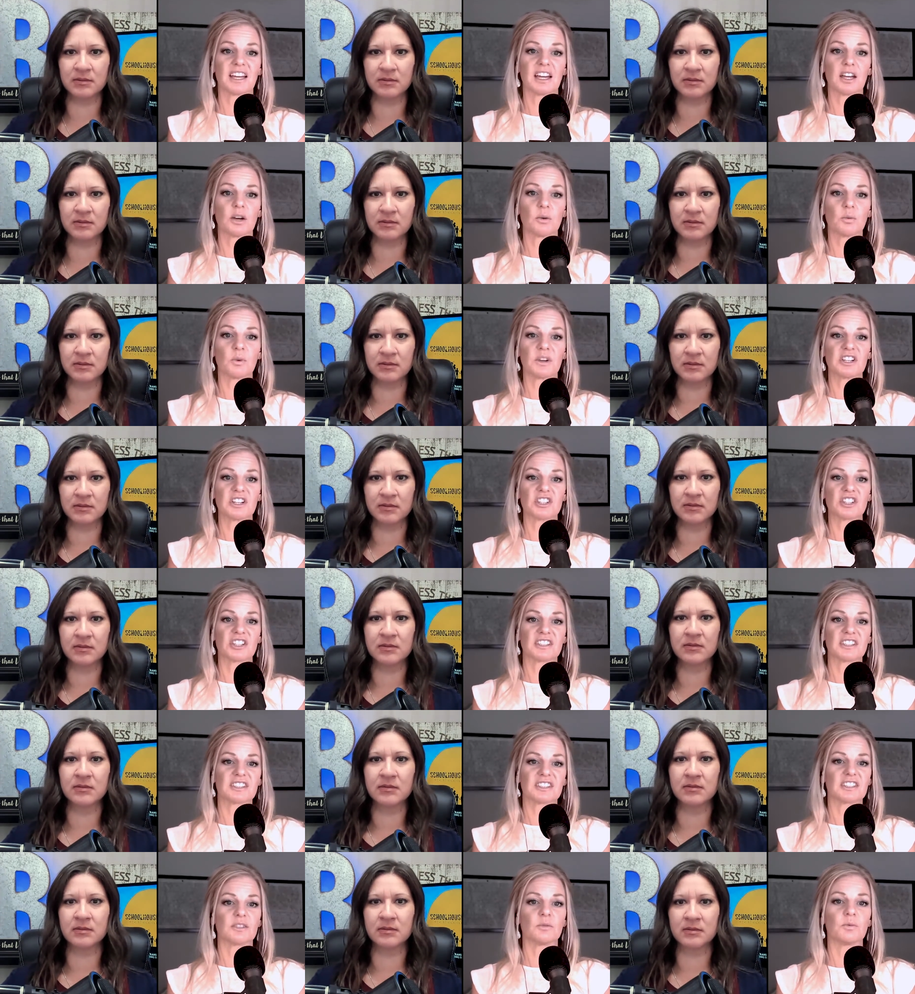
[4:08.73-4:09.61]
Speaker 1: And we
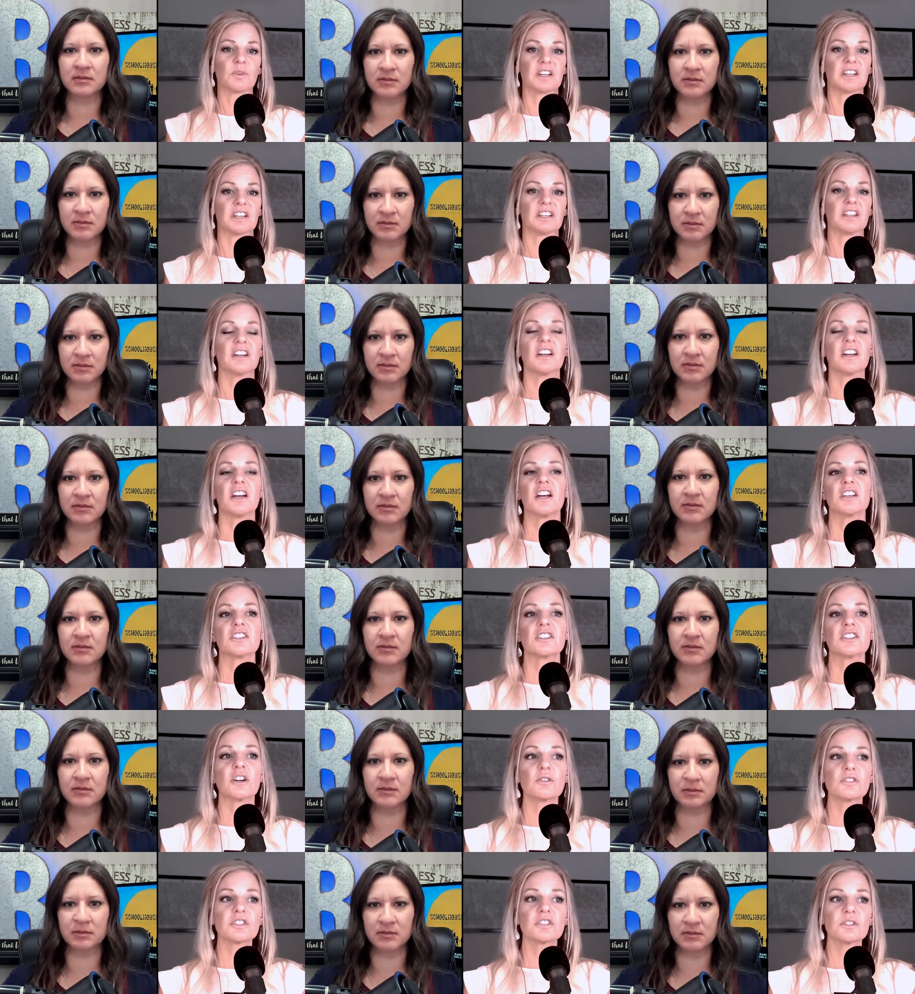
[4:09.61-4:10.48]
just, we
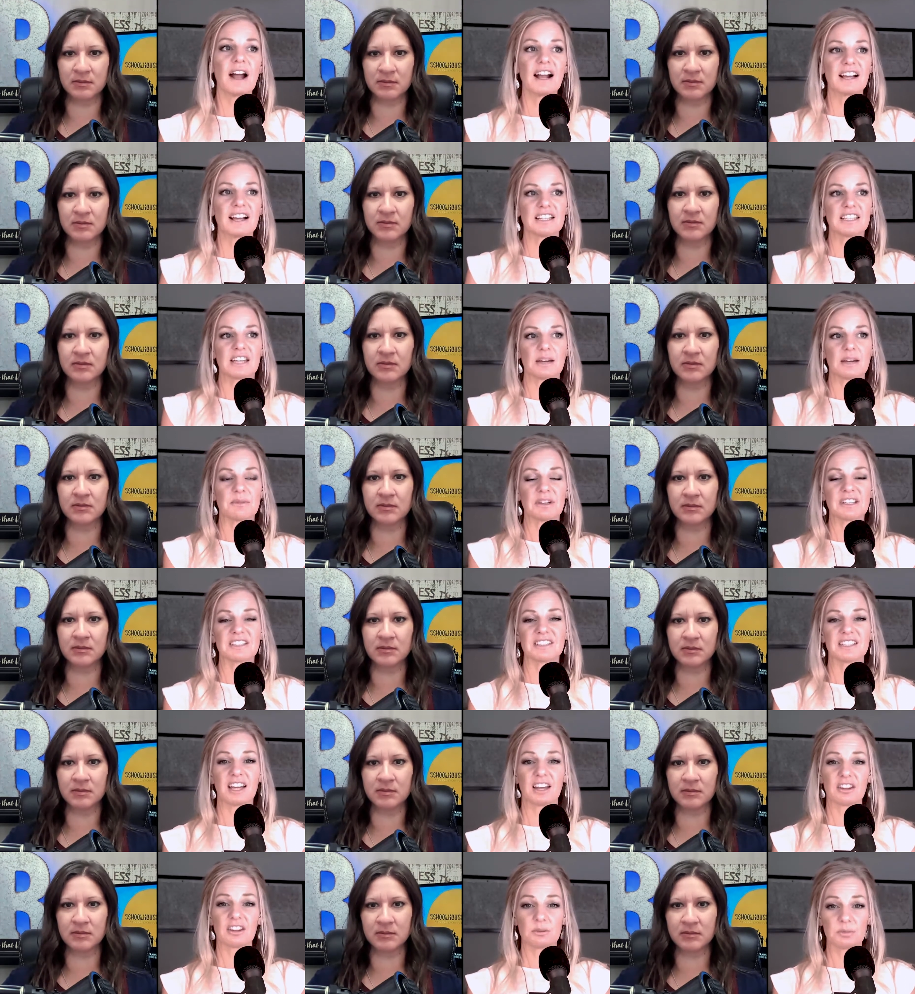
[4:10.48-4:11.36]
don't do academics
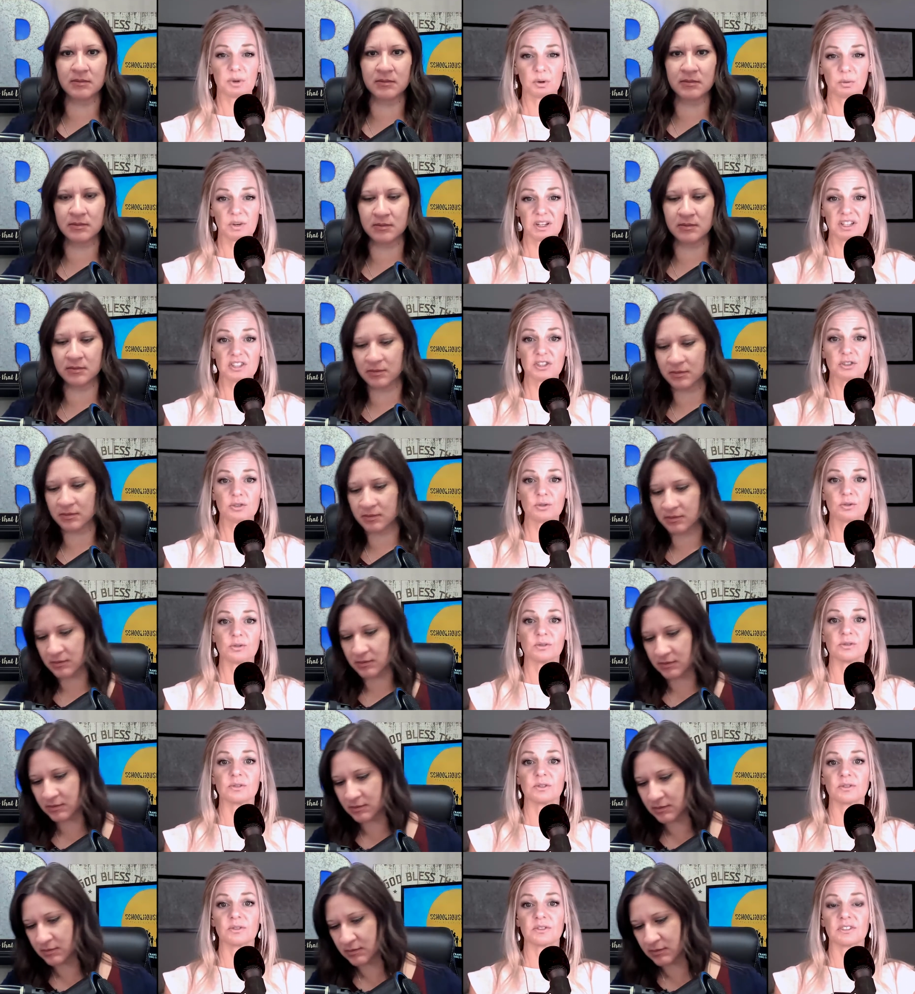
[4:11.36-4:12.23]
together, but we
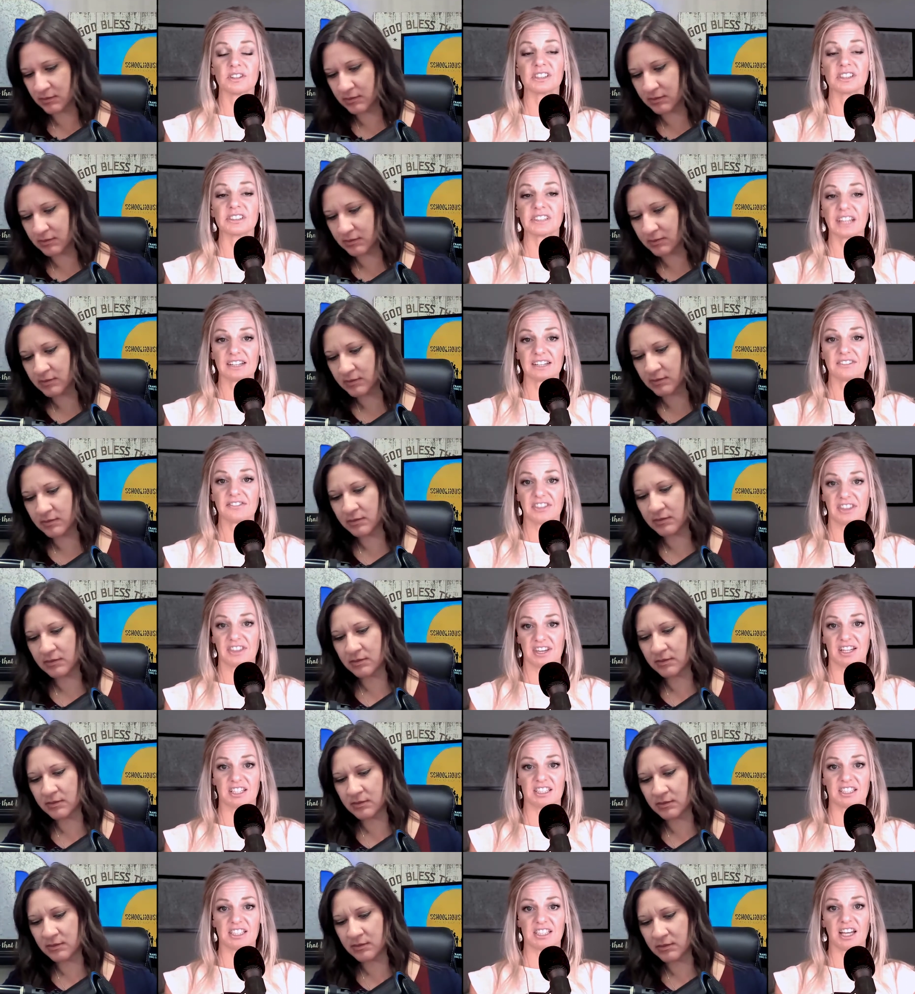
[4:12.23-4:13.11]
do the life
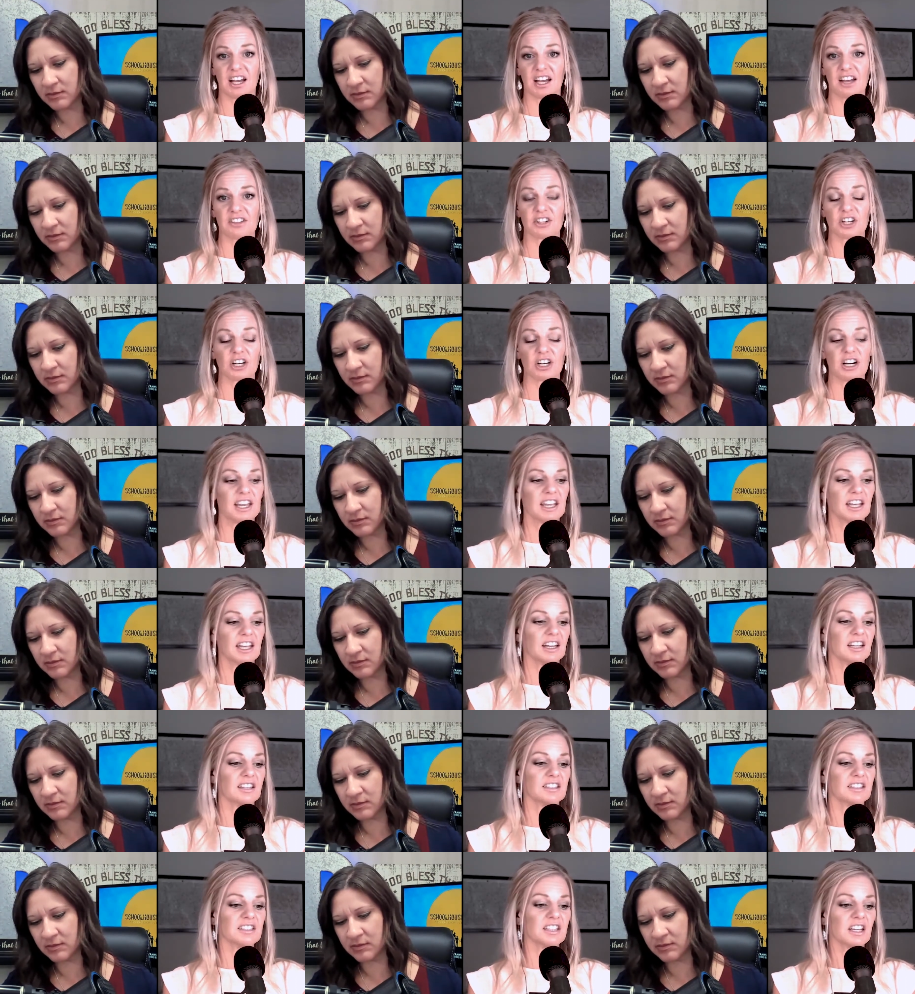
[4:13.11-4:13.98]
thing together,
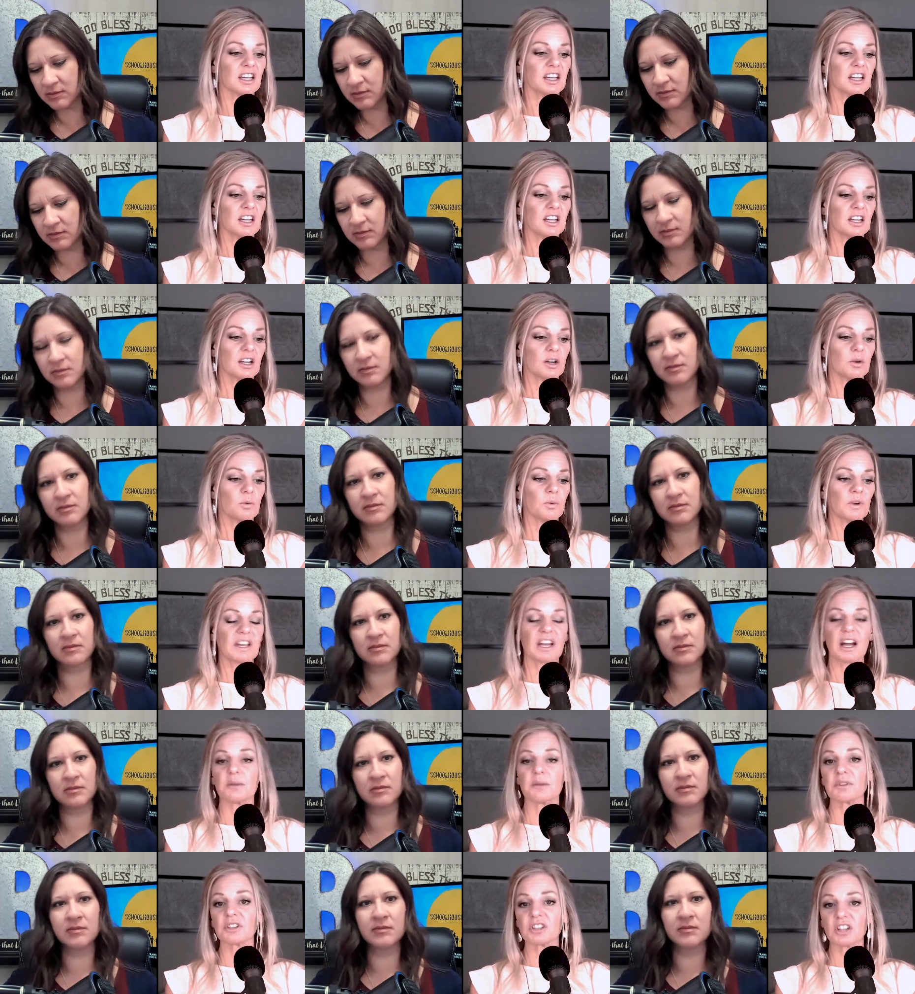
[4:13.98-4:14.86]
and we
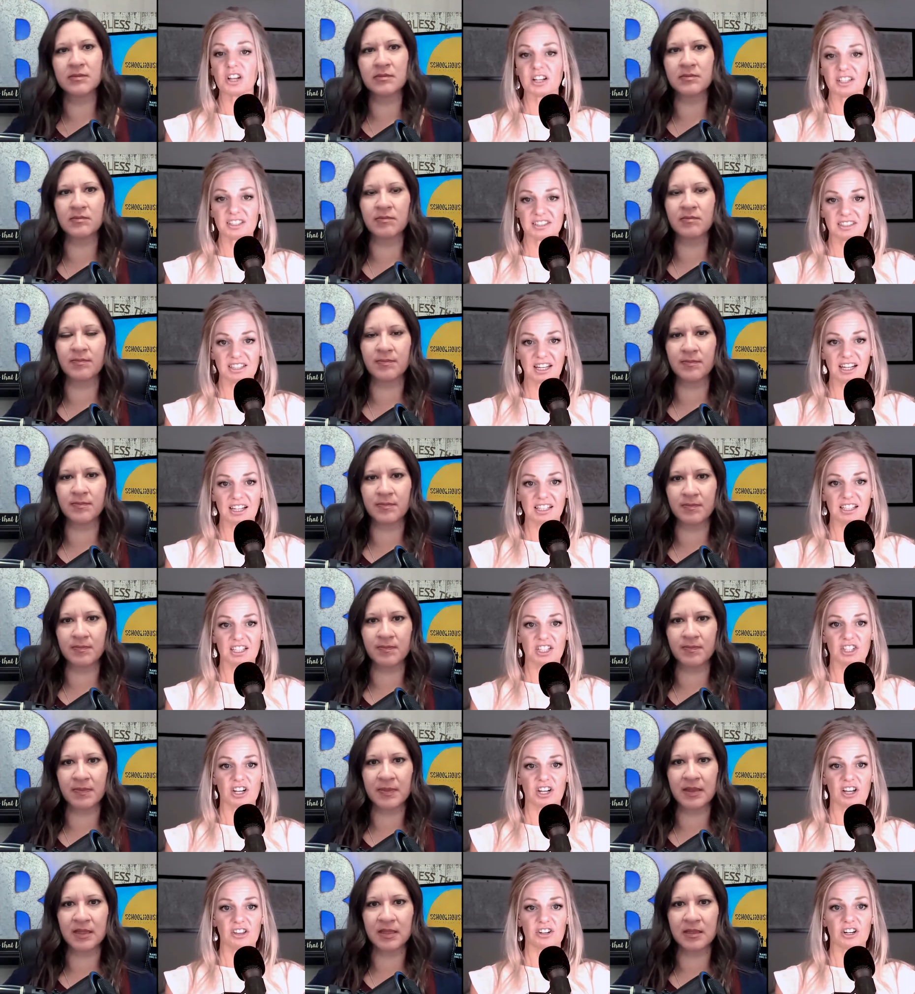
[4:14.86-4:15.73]
come alongside
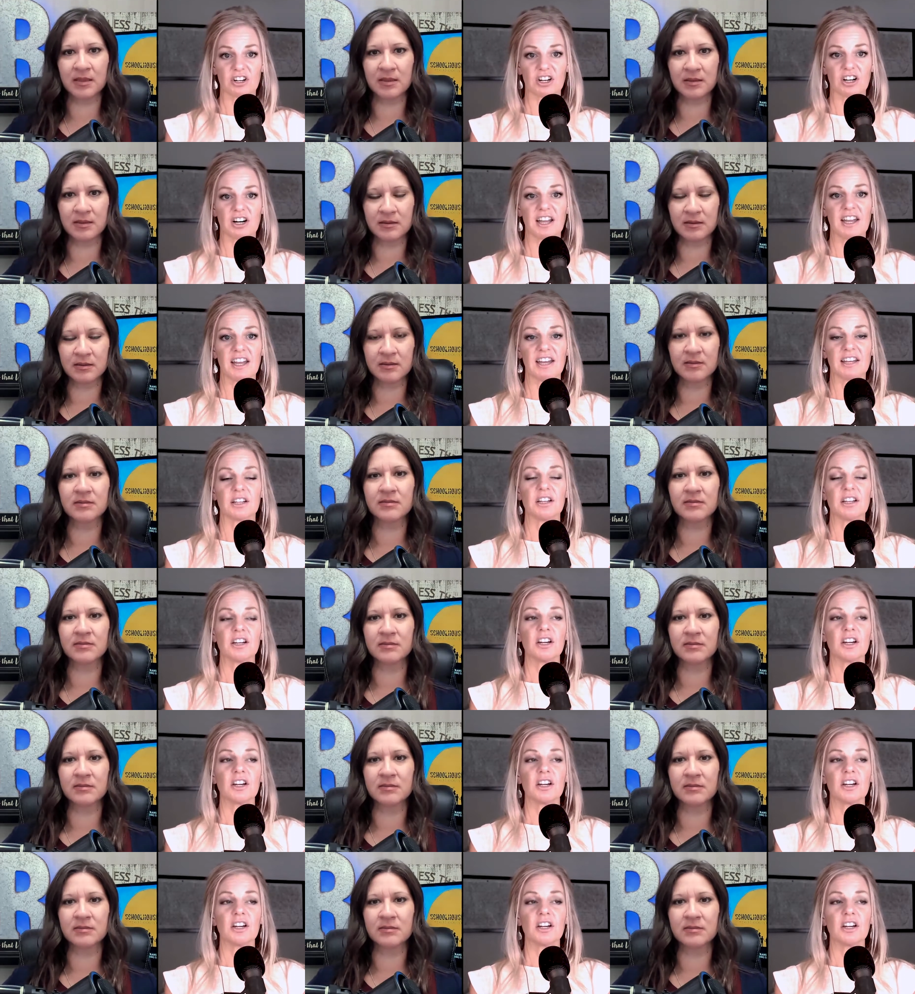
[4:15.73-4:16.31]
each other. And